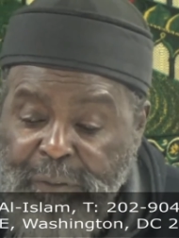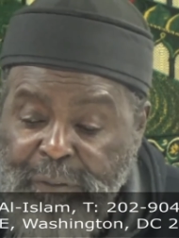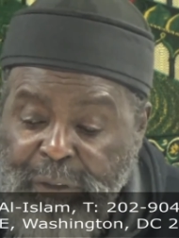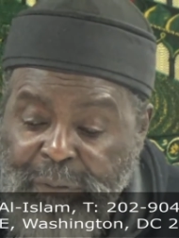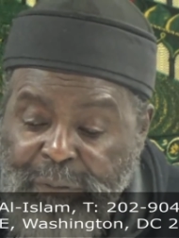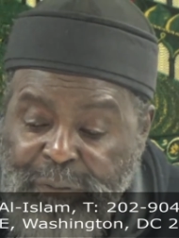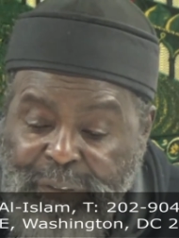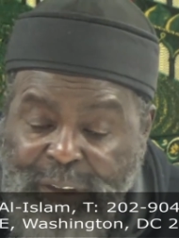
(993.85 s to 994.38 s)

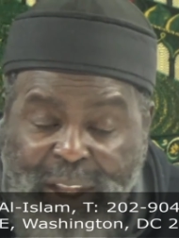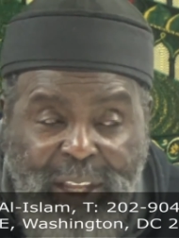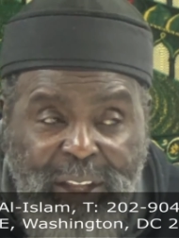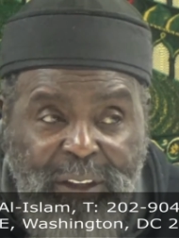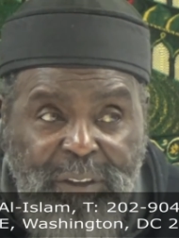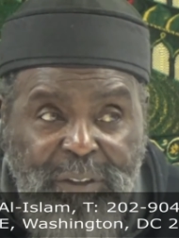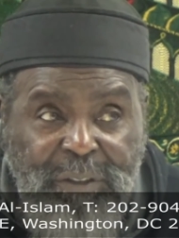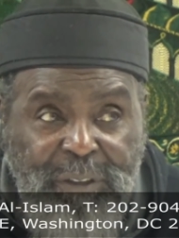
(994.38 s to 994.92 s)
from
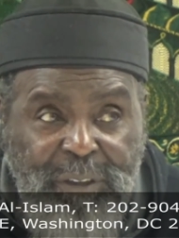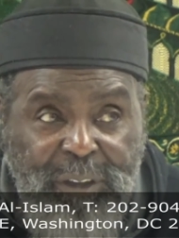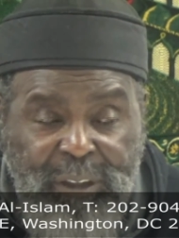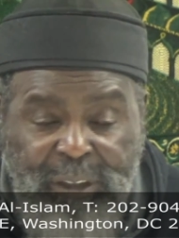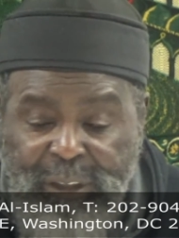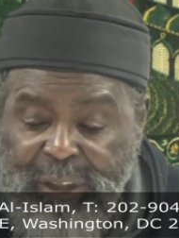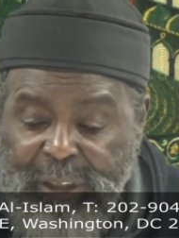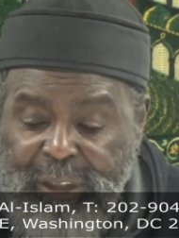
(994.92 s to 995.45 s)

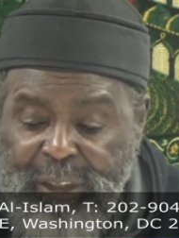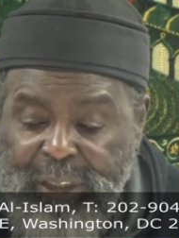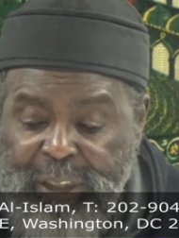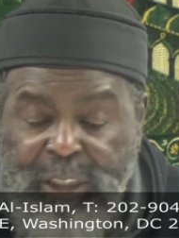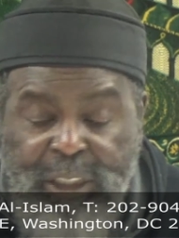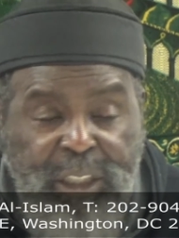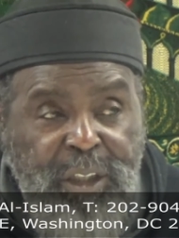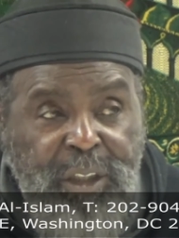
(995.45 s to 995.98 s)

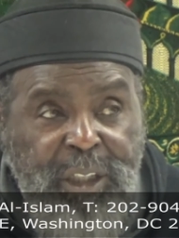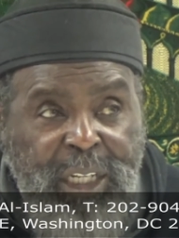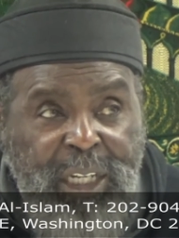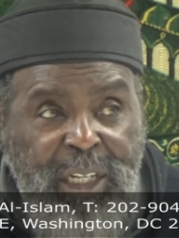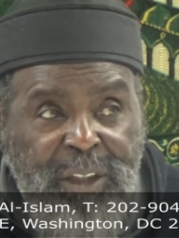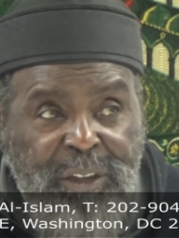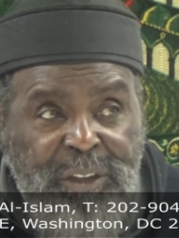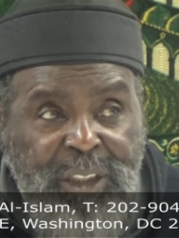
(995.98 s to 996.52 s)
five-year
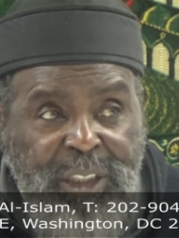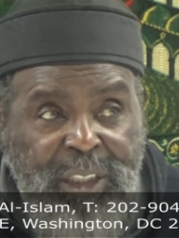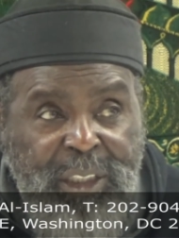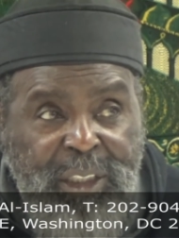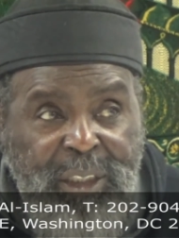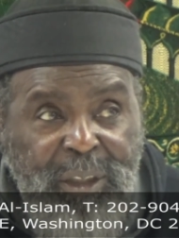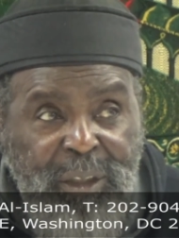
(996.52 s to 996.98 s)
guarantee